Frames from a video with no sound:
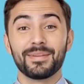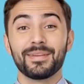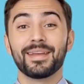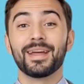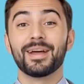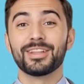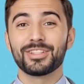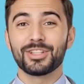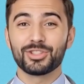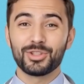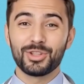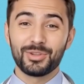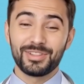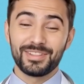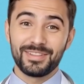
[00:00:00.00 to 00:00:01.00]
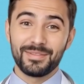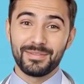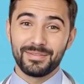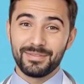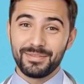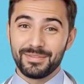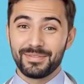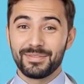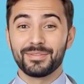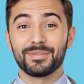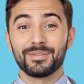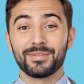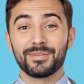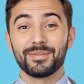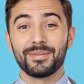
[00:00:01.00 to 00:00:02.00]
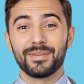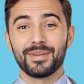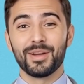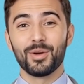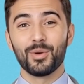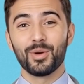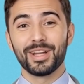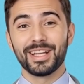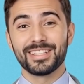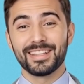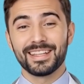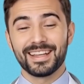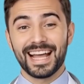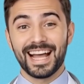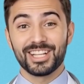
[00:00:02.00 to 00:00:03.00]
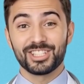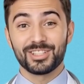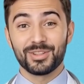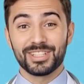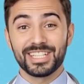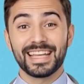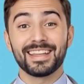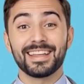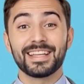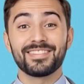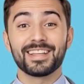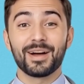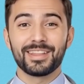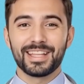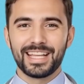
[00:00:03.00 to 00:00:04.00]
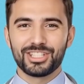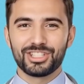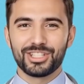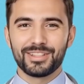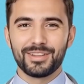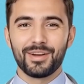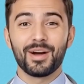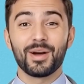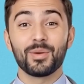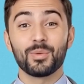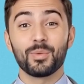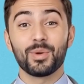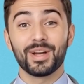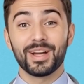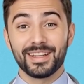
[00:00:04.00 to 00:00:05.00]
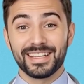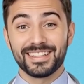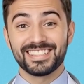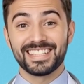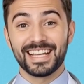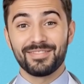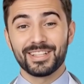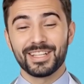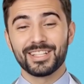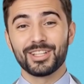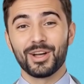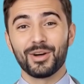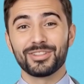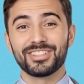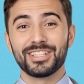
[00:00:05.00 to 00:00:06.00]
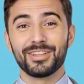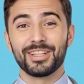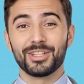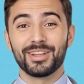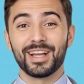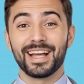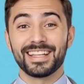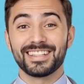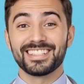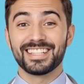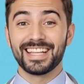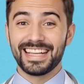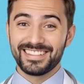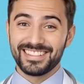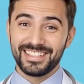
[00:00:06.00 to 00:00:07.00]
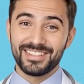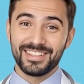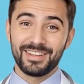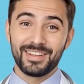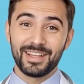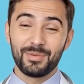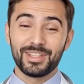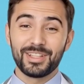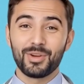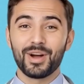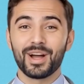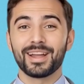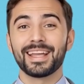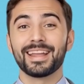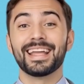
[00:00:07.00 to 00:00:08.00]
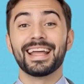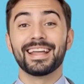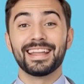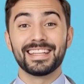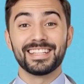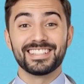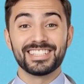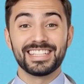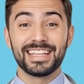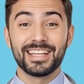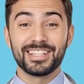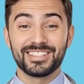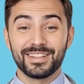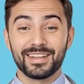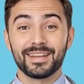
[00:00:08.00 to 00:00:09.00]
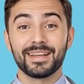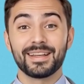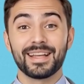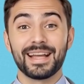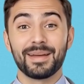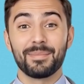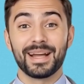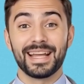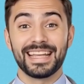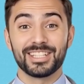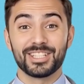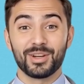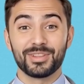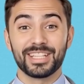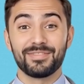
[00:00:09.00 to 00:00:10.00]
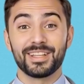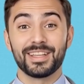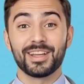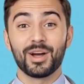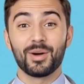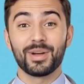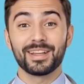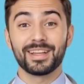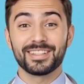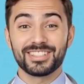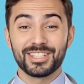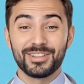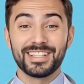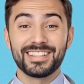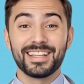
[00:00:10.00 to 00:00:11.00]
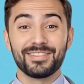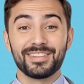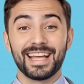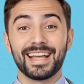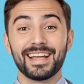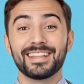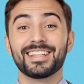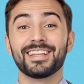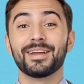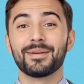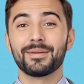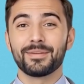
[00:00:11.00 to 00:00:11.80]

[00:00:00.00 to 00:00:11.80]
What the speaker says: Here's the truth. According to the National Kidney Foundation, 1 in 7 adults in the United States is living with chronic kidney disease, and many don't even know it until it's advanced.